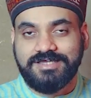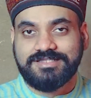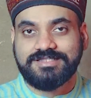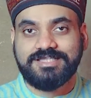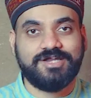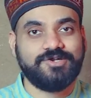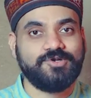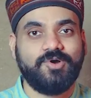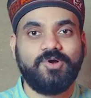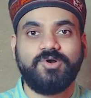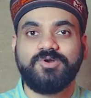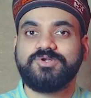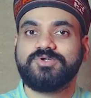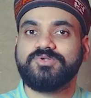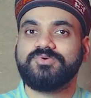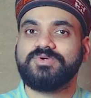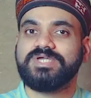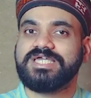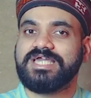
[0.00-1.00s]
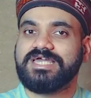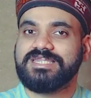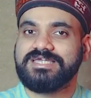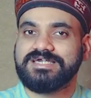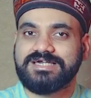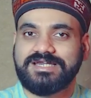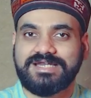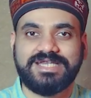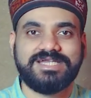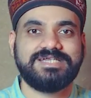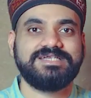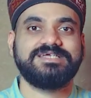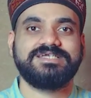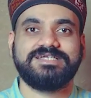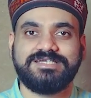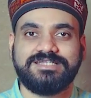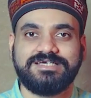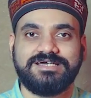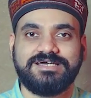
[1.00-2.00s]
They are not doing any great
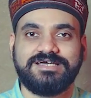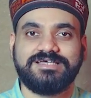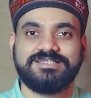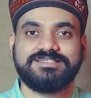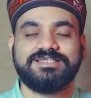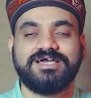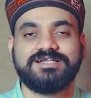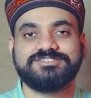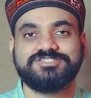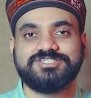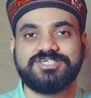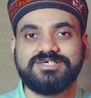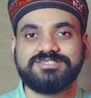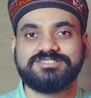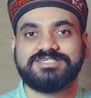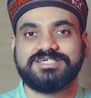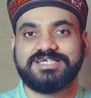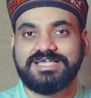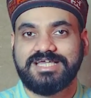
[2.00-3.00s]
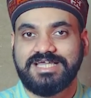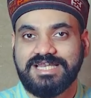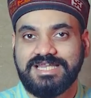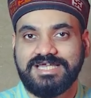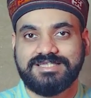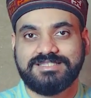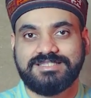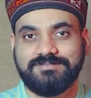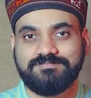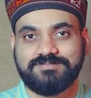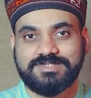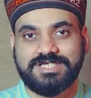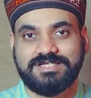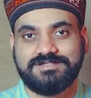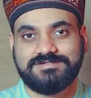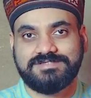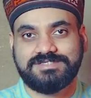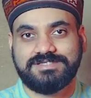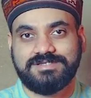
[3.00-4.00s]
deed. They are just killing
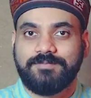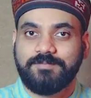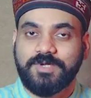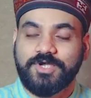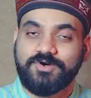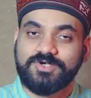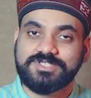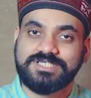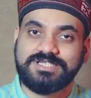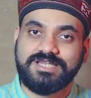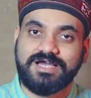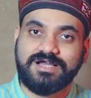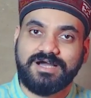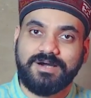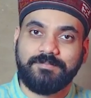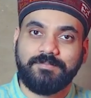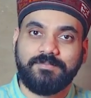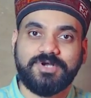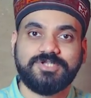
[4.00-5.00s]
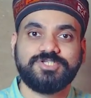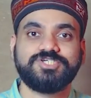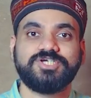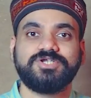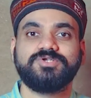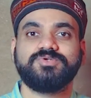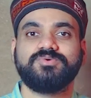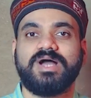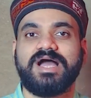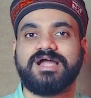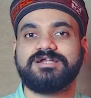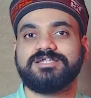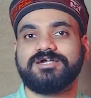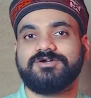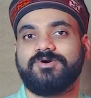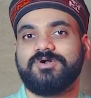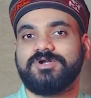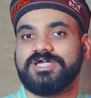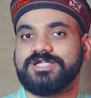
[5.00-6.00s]
themselves. Because in a compulsion to act
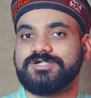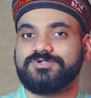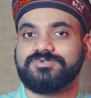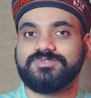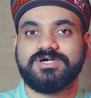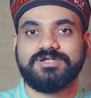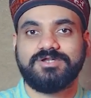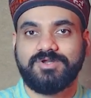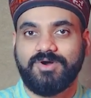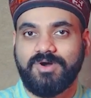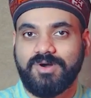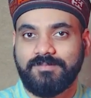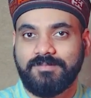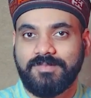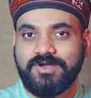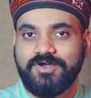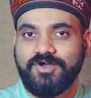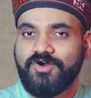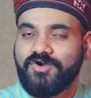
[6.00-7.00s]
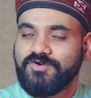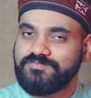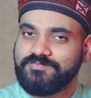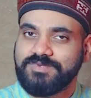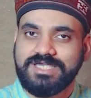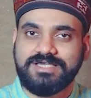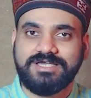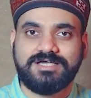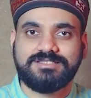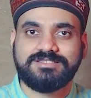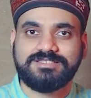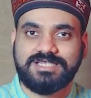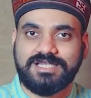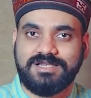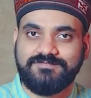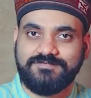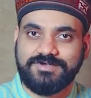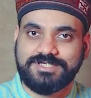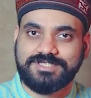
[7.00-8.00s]
according to the norm of being
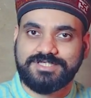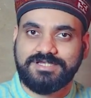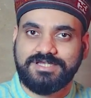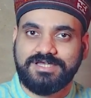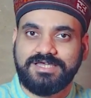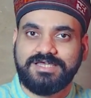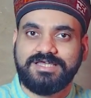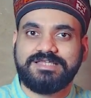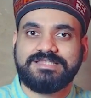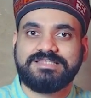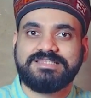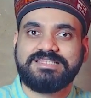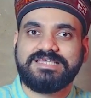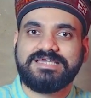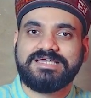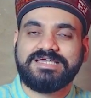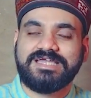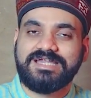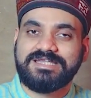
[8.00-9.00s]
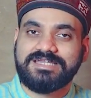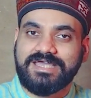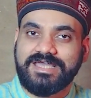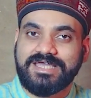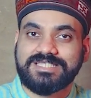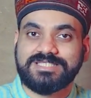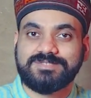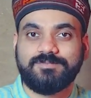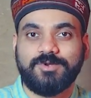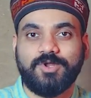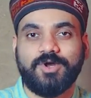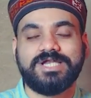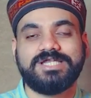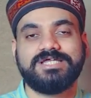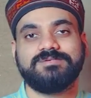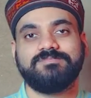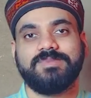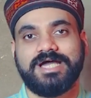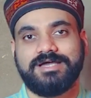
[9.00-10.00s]
unselfish, they get
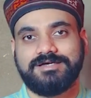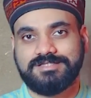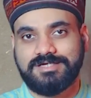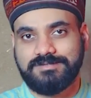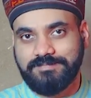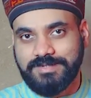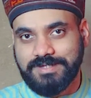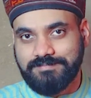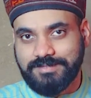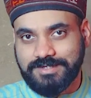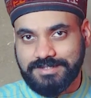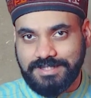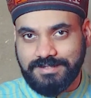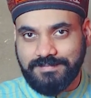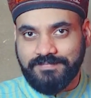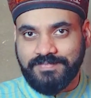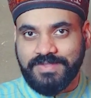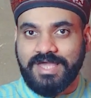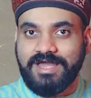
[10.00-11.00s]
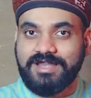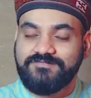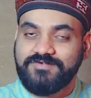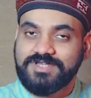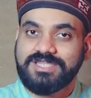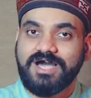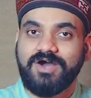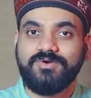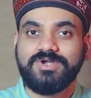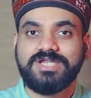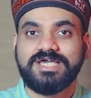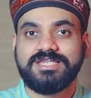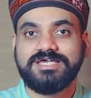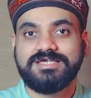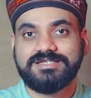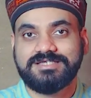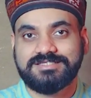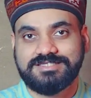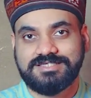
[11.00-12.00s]
exploited by other people and without
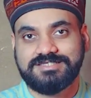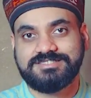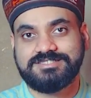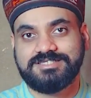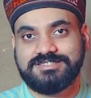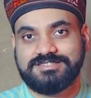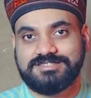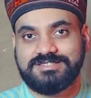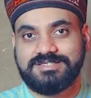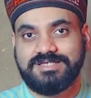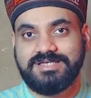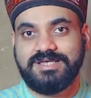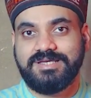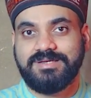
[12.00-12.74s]
any resistance.